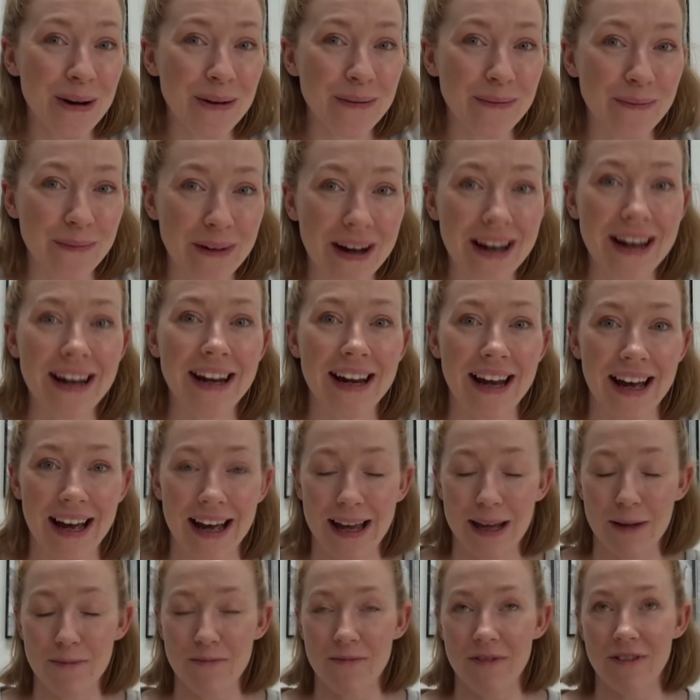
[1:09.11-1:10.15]
when
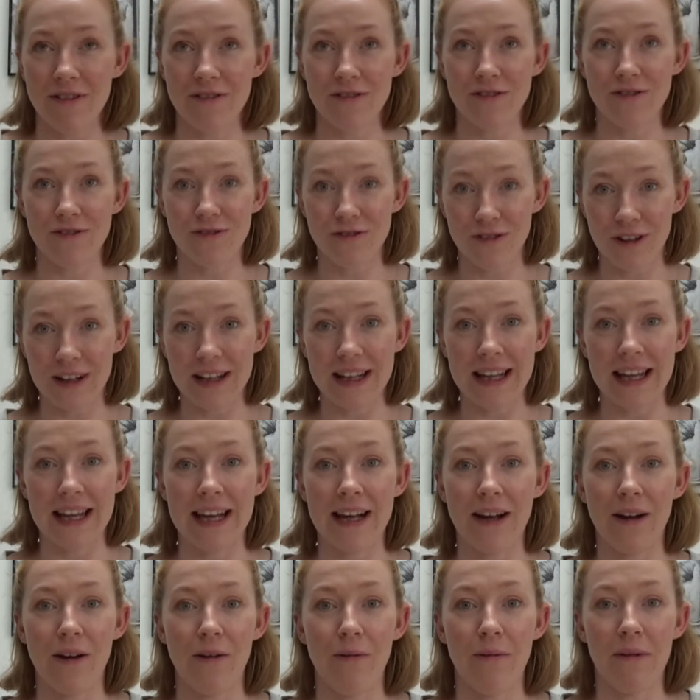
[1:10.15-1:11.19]
I'm
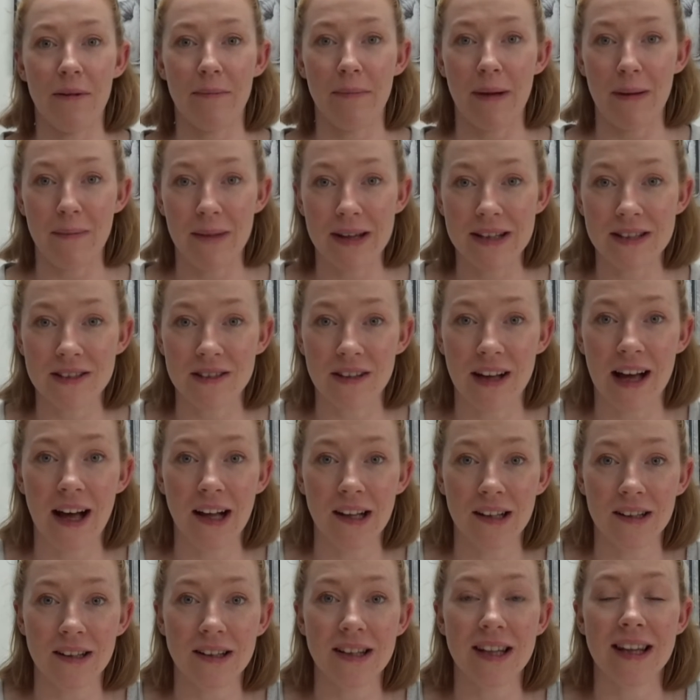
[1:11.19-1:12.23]
struggling with my mental
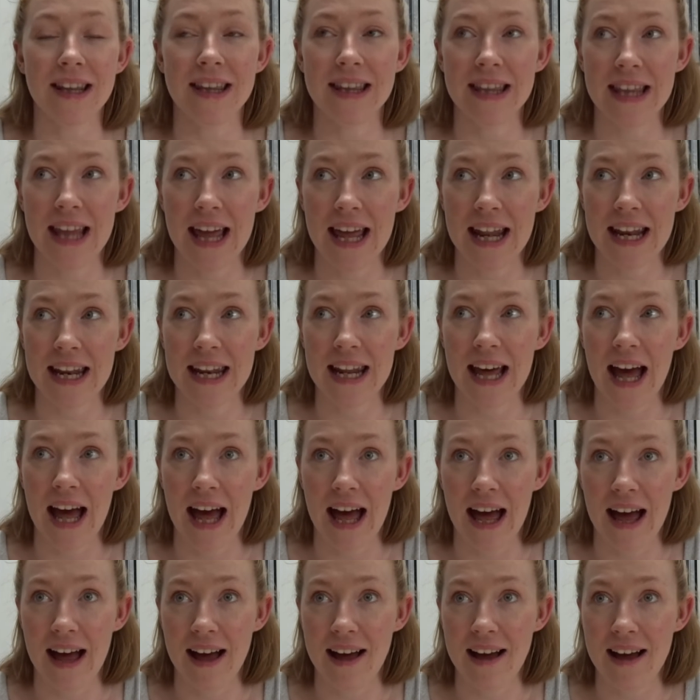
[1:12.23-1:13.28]
health, then
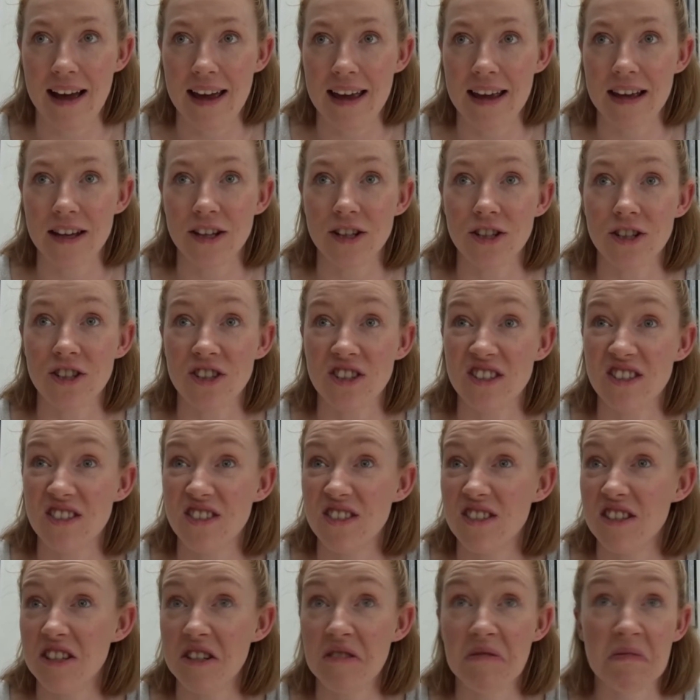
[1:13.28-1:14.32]
I
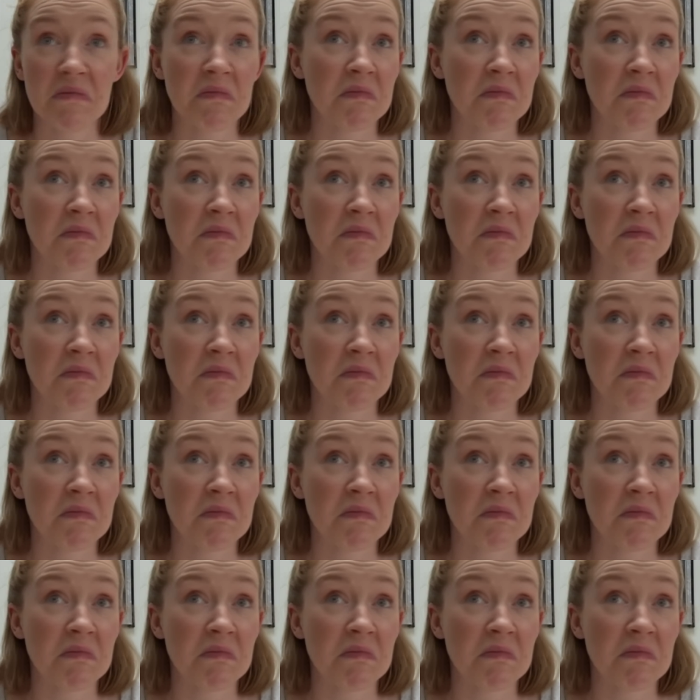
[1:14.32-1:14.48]
just